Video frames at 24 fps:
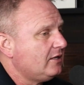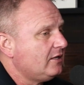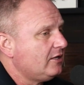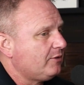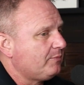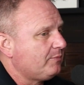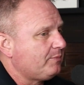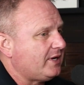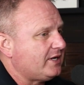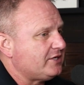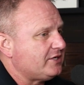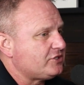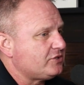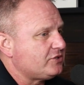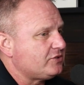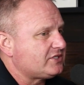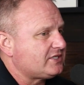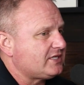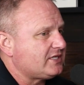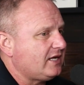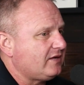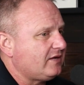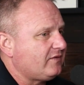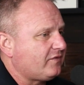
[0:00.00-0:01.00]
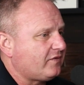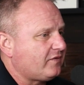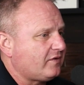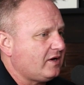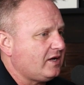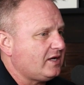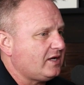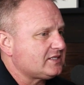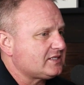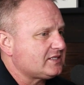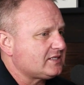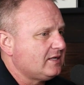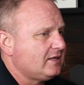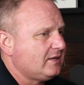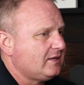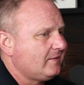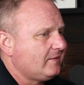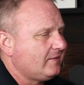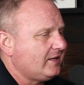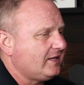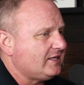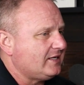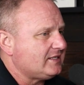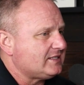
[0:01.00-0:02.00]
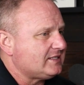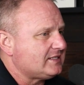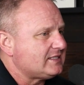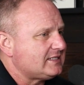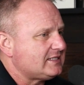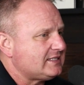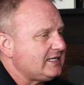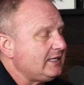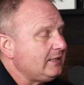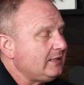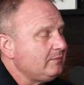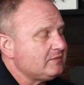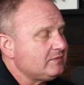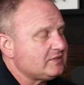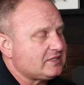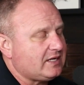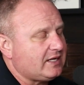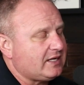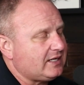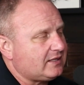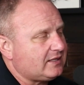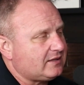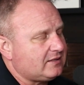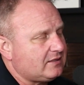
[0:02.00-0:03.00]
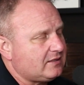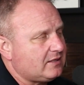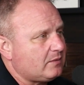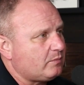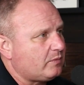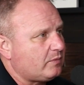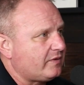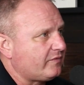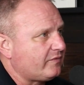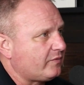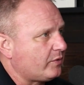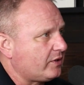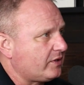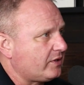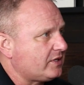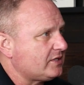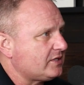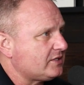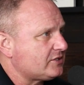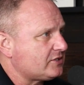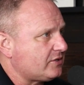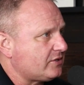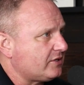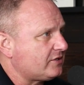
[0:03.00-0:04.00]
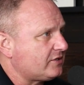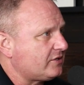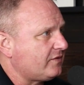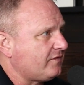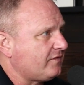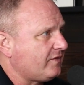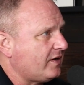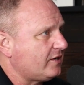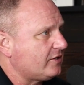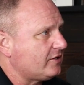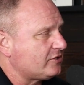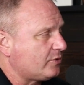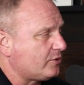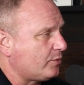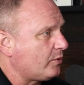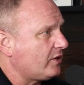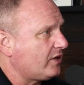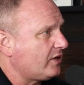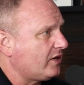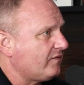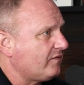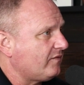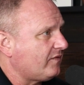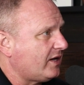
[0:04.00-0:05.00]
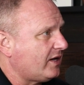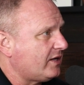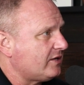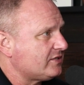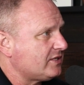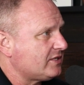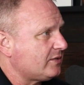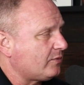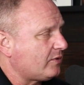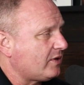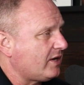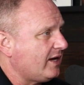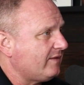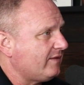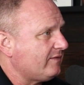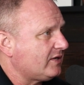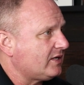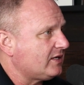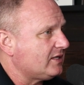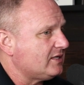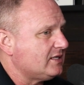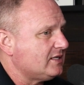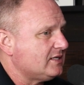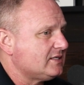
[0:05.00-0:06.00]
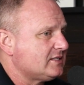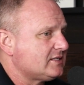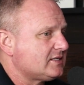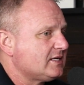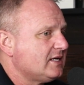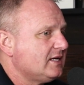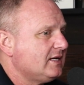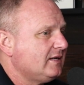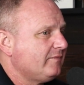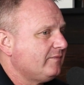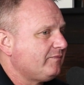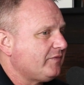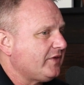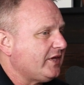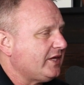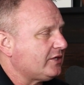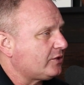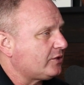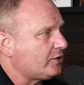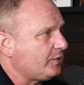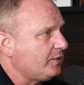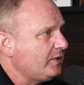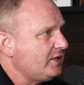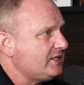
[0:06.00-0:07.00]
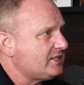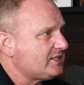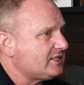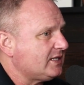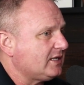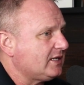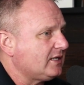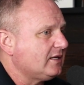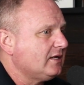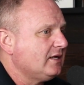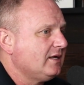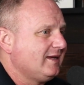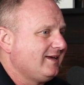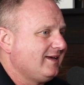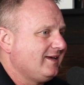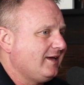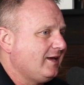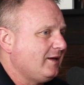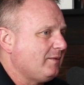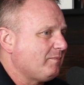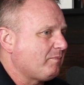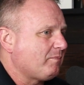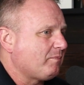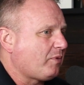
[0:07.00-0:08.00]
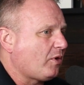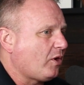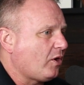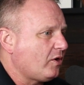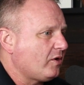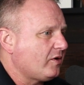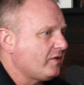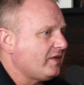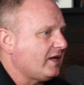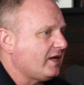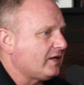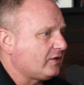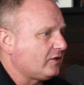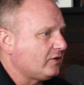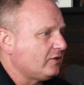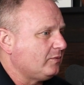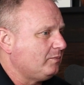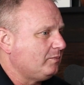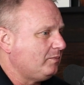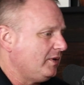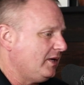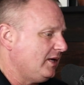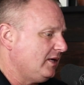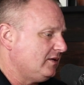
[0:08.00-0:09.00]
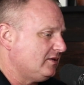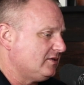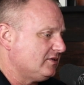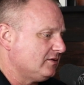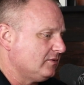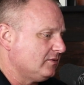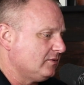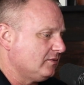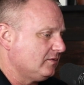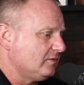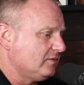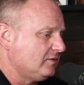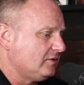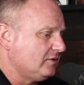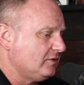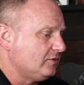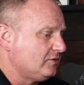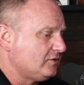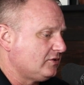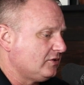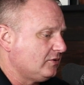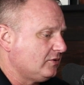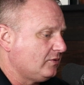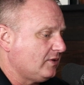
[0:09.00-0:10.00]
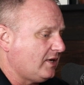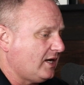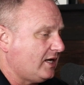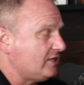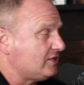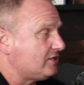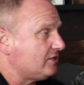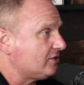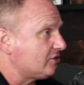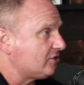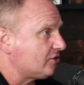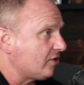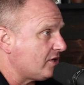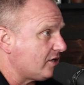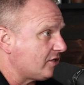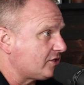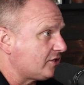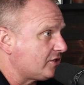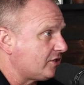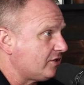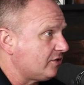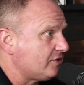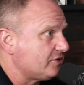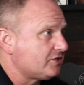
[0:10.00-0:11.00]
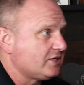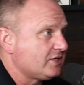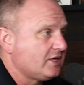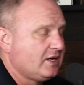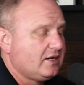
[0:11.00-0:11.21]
But as you said, for us, it seems like the number of working structure fires or working fires that we're having is increasing. And part of that could be due to aging structures.